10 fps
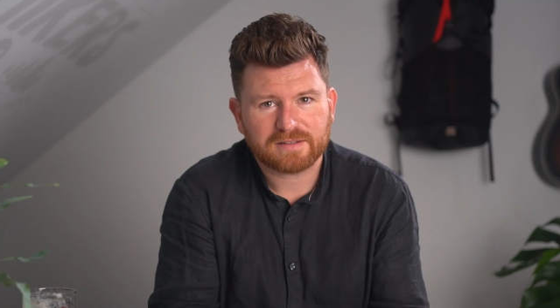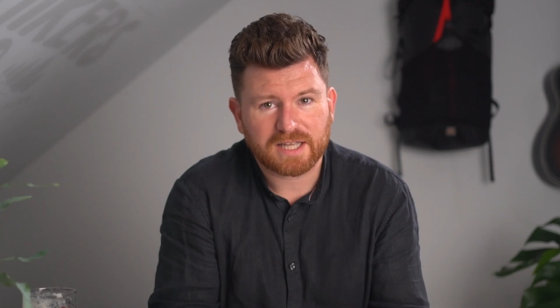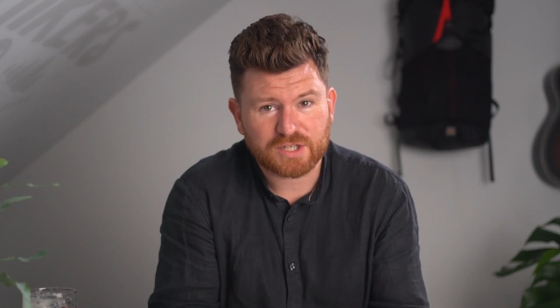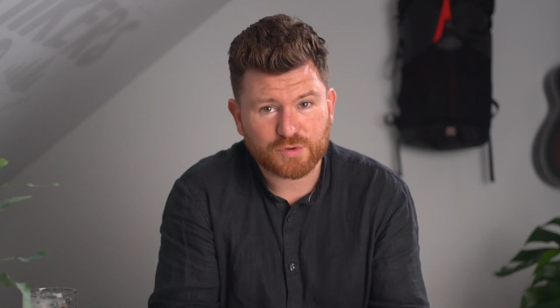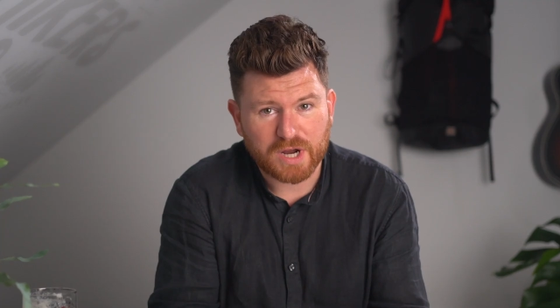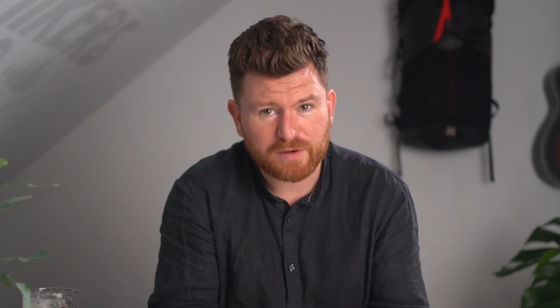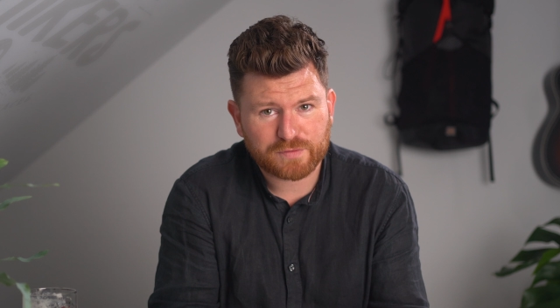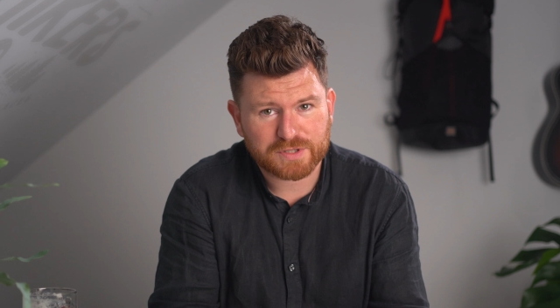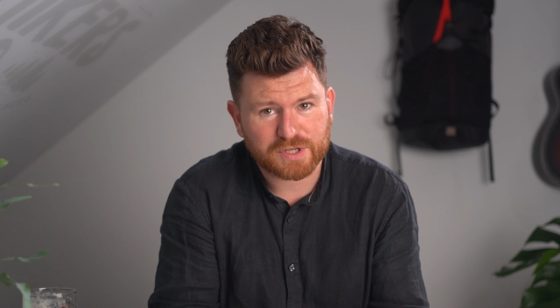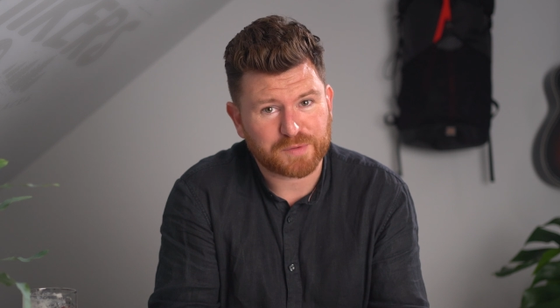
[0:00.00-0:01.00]
That
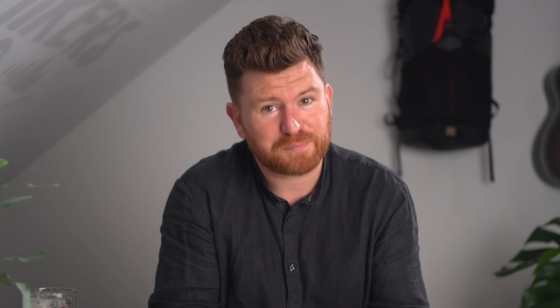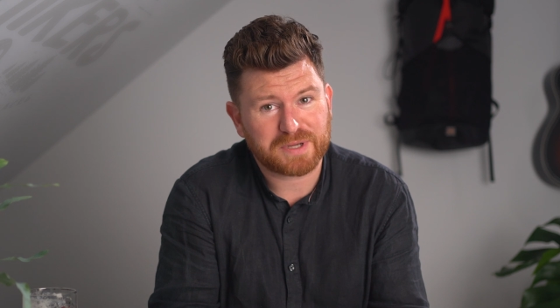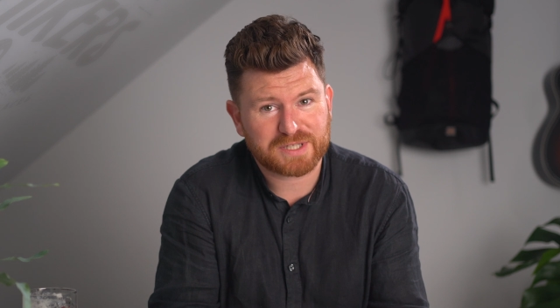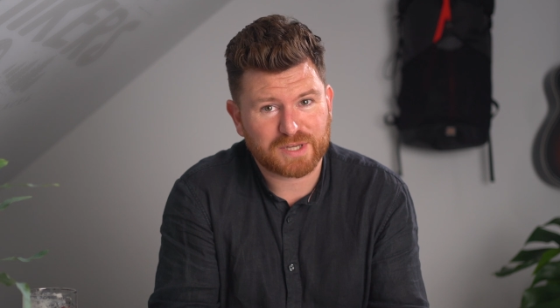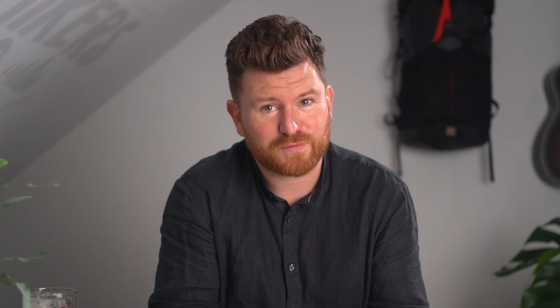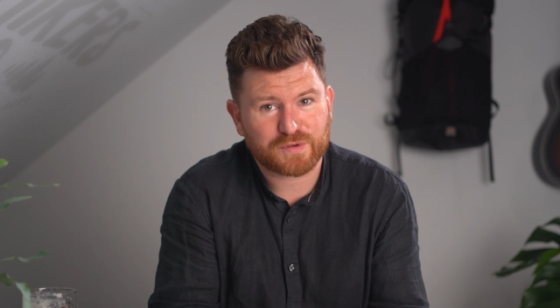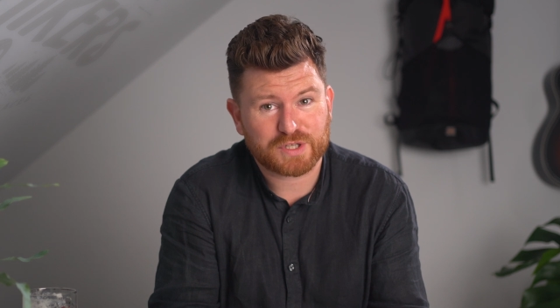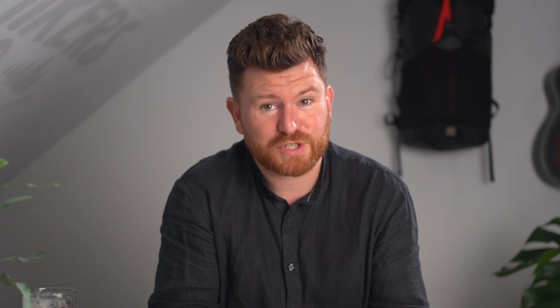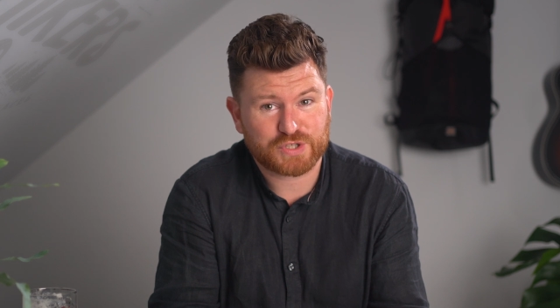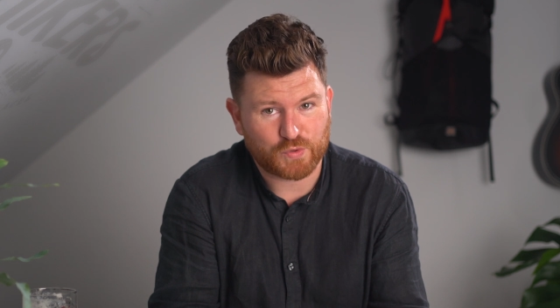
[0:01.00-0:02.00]
graph is gonna piss off
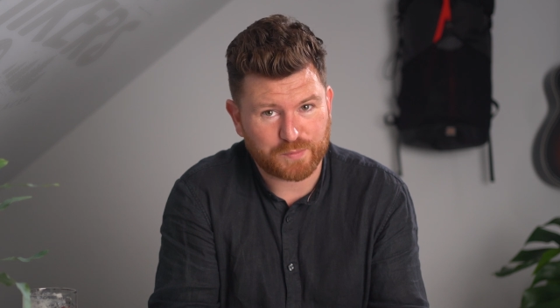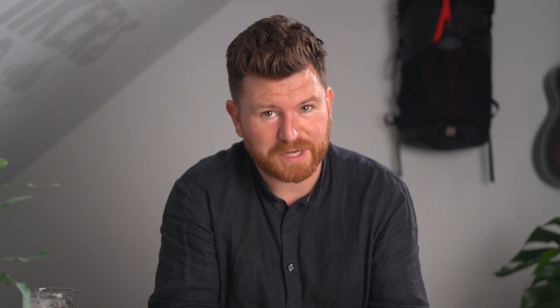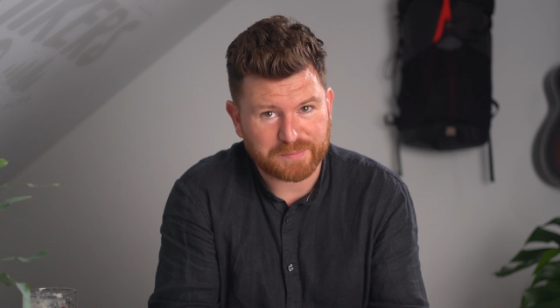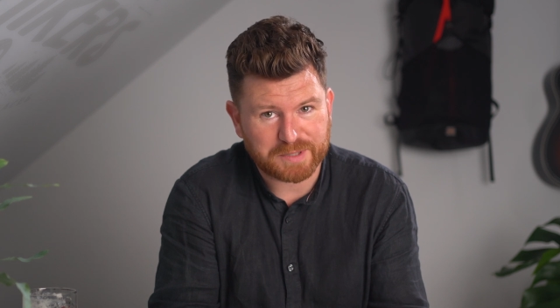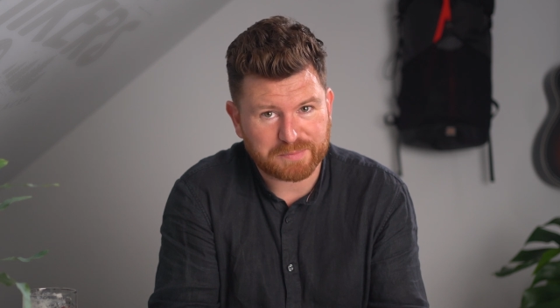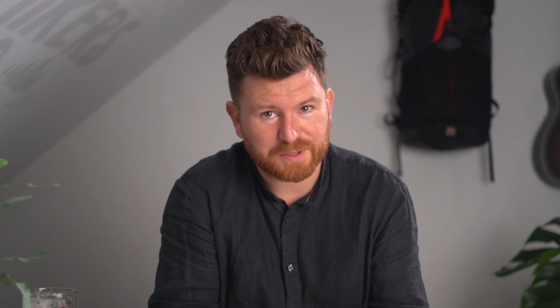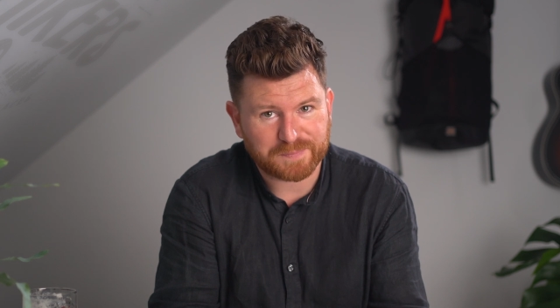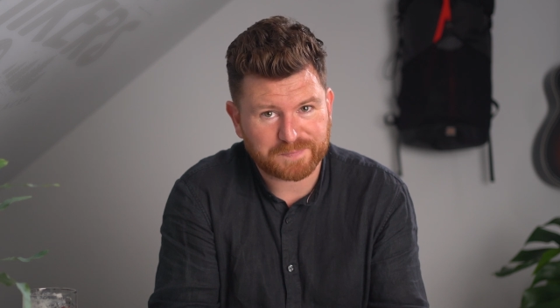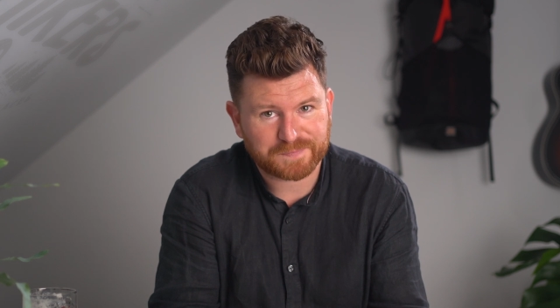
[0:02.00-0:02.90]
so many people.